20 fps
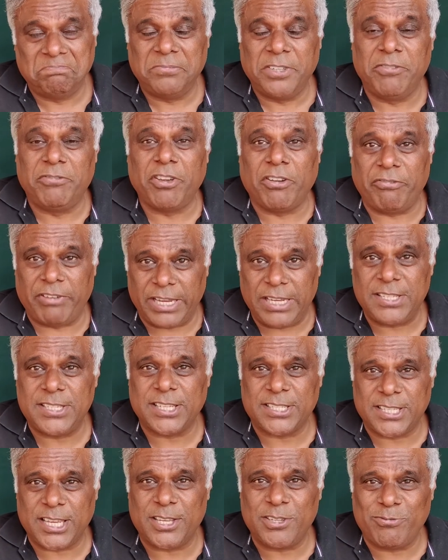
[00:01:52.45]
if you're very
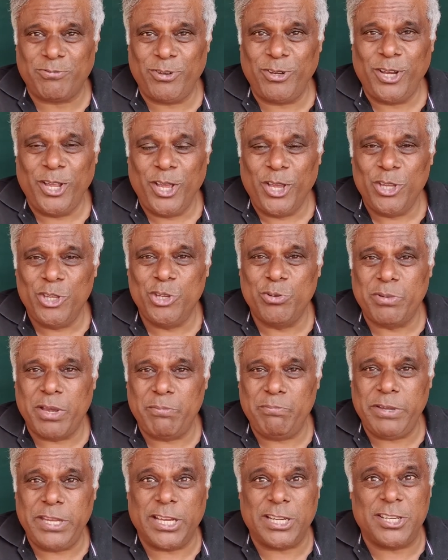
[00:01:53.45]
successful, you may
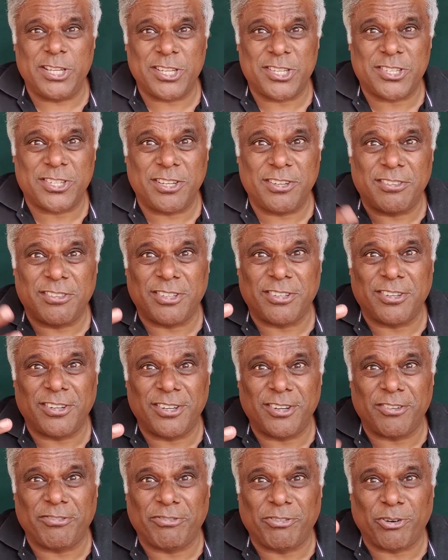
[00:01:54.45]
be a distant
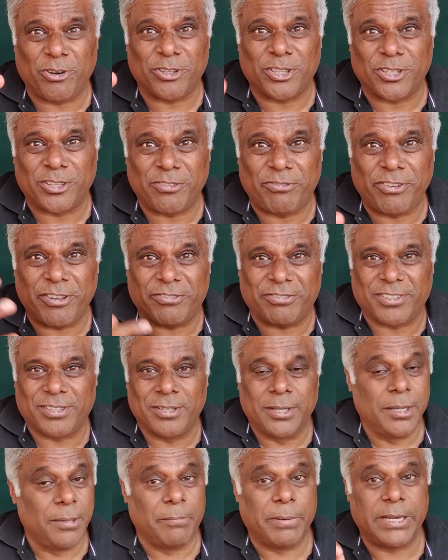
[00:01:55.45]
third, a fourth, or the fifth,
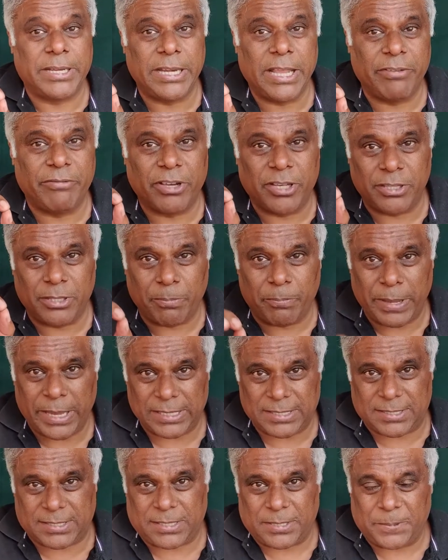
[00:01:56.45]
but never the
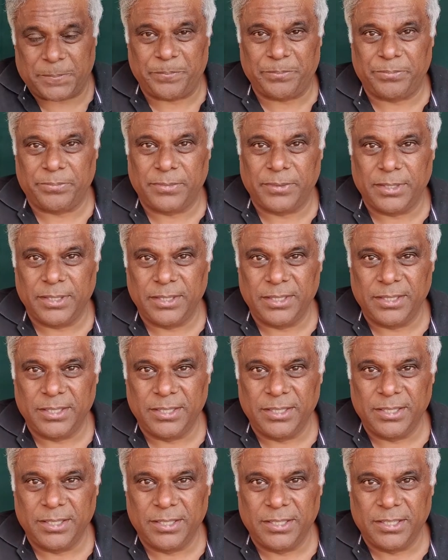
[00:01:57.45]
best.
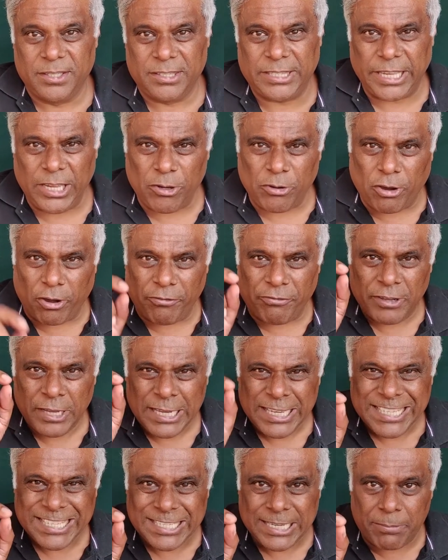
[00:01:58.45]
Think of
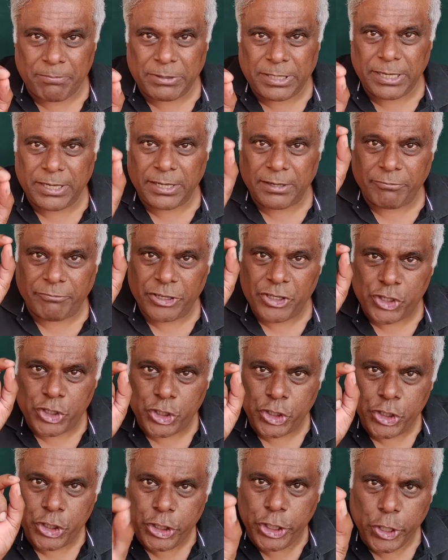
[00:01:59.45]
something which
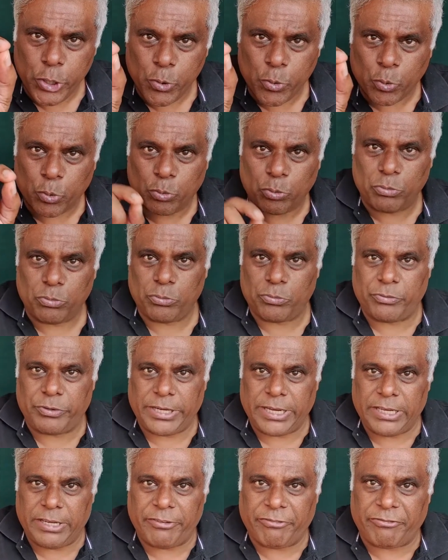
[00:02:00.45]
you
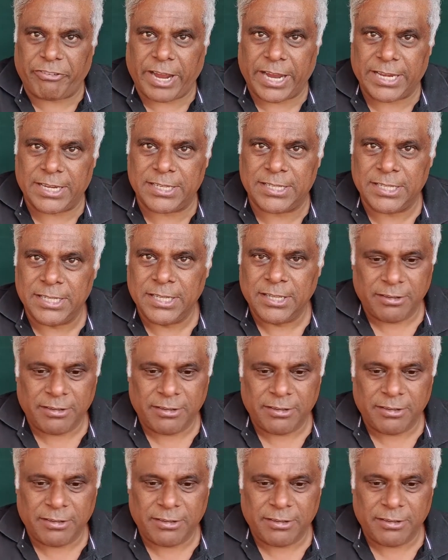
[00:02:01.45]
really find